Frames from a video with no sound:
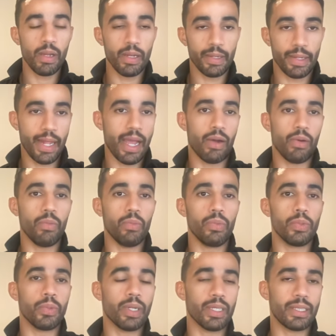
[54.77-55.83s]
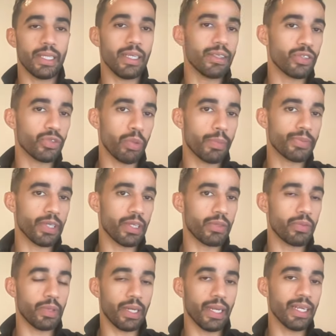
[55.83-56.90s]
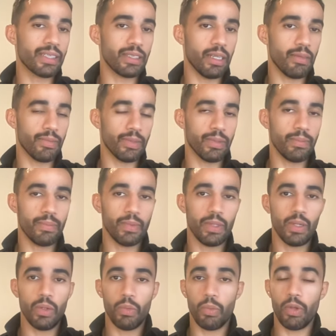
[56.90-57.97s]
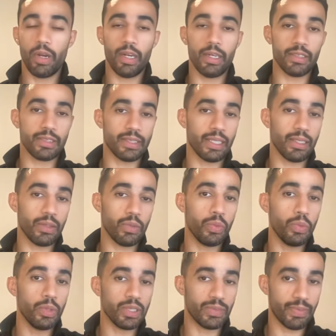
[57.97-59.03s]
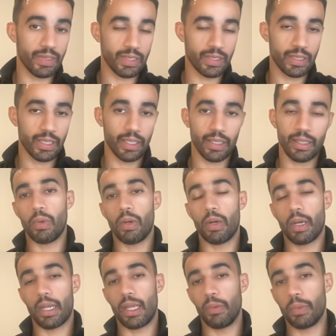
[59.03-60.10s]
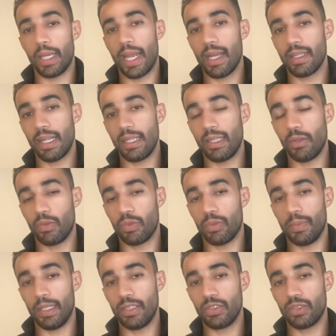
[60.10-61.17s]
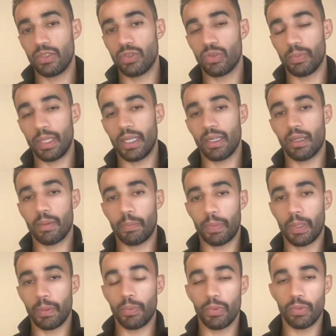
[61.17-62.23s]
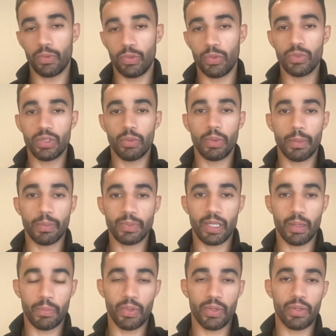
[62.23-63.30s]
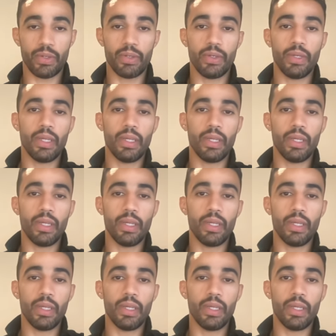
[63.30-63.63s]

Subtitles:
Now we want to take this website to the next level. We want to understand who is visiting. Can we add any automations to make people use the website better?